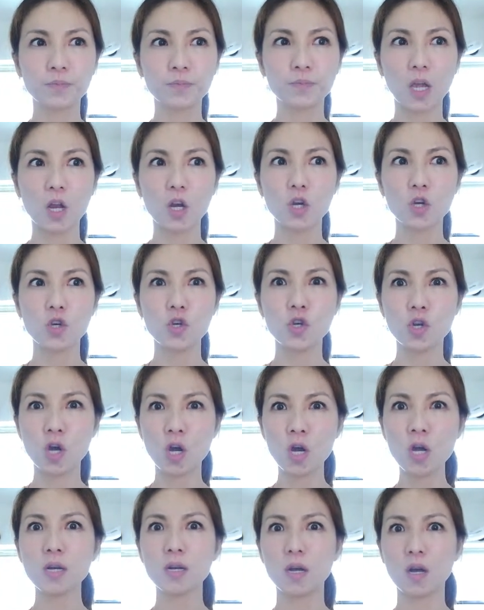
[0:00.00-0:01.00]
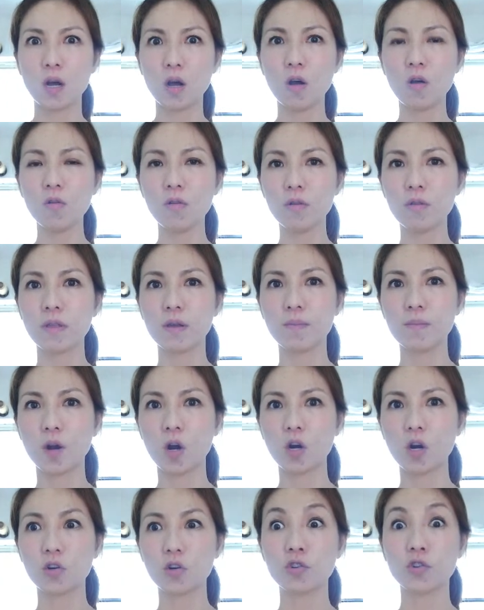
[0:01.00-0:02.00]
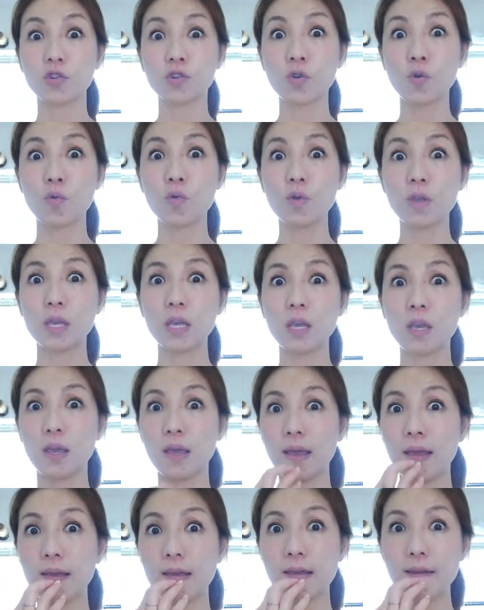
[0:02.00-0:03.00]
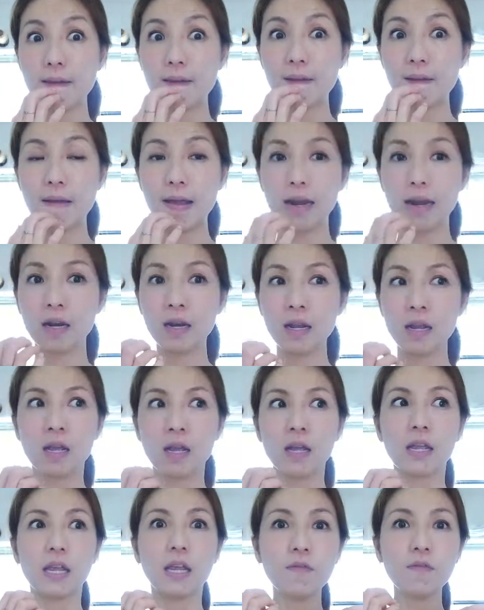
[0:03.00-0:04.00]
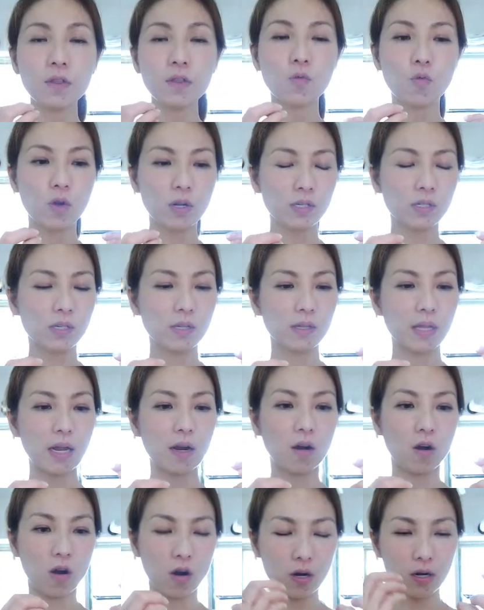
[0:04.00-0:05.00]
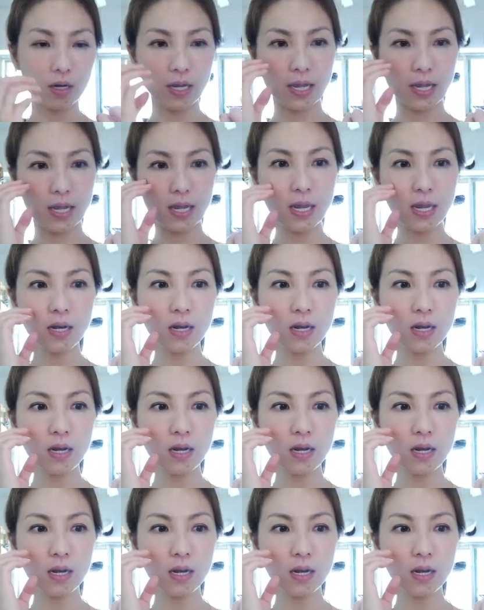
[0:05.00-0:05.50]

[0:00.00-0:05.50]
not all of them are so keen, and even the ones that are keen,